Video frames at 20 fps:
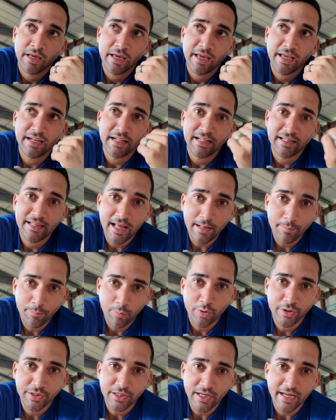And at that
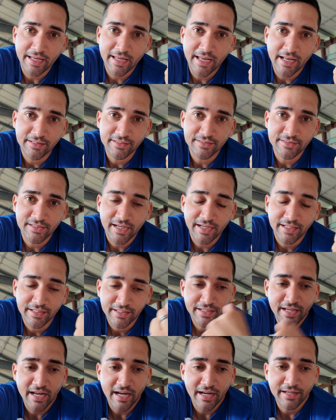point, I can decide,
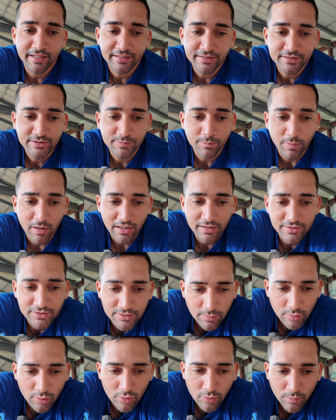yeah, it's
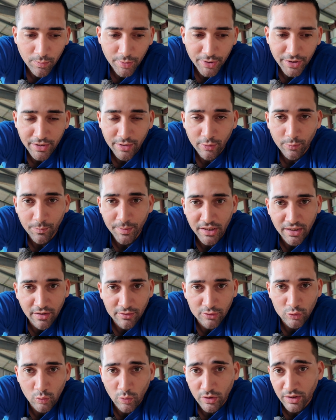possible, but it'll
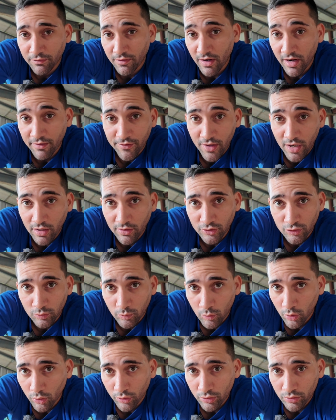be $25
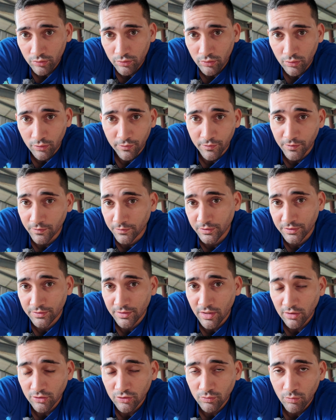more or
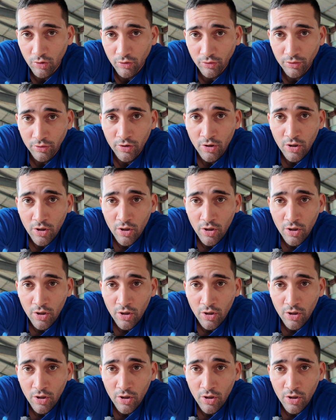$15 more,